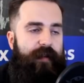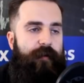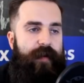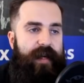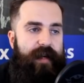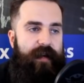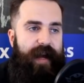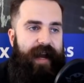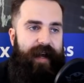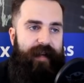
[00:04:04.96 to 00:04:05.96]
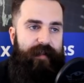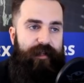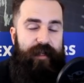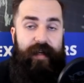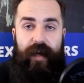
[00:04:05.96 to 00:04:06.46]
go here and
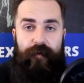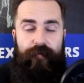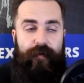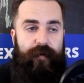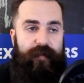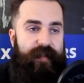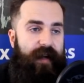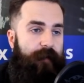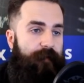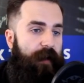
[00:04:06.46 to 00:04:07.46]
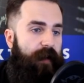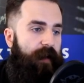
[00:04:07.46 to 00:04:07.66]
check it out for yourself.